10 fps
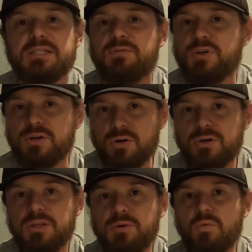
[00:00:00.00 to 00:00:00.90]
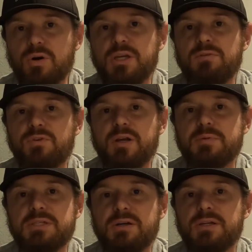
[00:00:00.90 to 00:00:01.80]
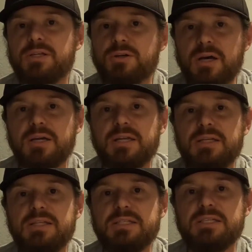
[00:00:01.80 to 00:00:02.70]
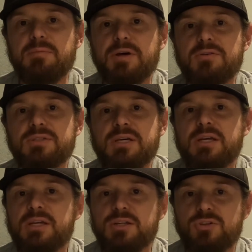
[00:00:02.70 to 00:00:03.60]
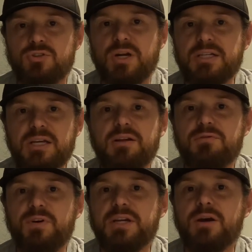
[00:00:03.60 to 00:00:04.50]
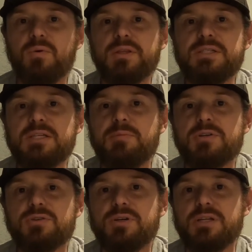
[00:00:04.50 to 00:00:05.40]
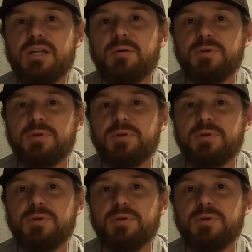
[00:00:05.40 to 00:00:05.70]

If you're currently working for Amazon and you're not getting these emails, track down and find out where these emails are ending up.